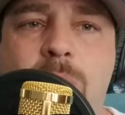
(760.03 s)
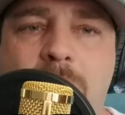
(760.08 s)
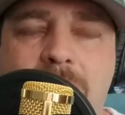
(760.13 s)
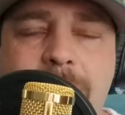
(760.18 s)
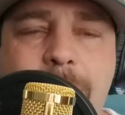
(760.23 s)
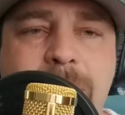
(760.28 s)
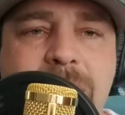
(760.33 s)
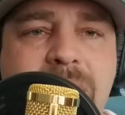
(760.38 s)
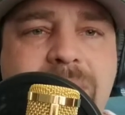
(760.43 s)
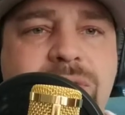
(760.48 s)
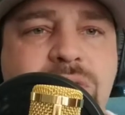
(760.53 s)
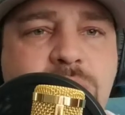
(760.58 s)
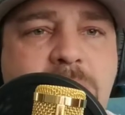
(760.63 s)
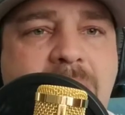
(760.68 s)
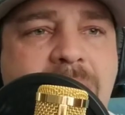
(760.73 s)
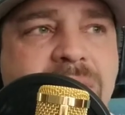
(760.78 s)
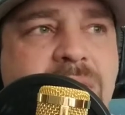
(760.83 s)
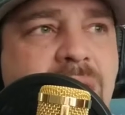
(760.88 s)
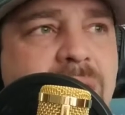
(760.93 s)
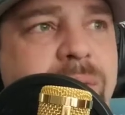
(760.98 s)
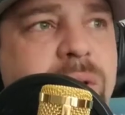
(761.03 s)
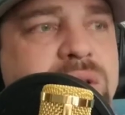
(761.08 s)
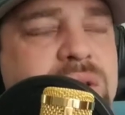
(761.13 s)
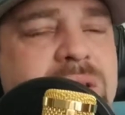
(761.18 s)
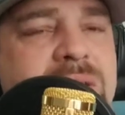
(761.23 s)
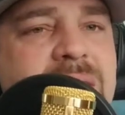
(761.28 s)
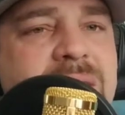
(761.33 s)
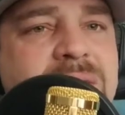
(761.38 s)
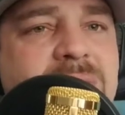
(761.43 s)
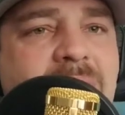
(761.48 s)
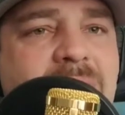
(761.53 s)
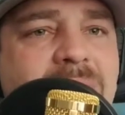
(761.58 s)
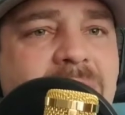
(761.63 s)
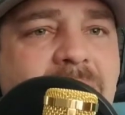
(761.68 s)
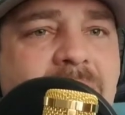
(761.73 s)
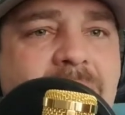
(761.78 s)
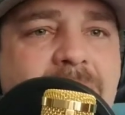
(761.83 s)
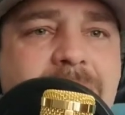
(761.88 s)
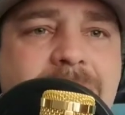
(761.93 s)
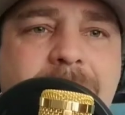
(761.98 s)
quite a bit of draft coverage and things like
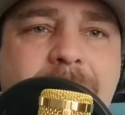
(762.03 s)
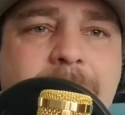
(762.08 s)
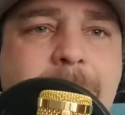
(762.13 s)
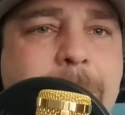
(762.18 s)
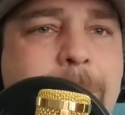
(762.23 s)
that,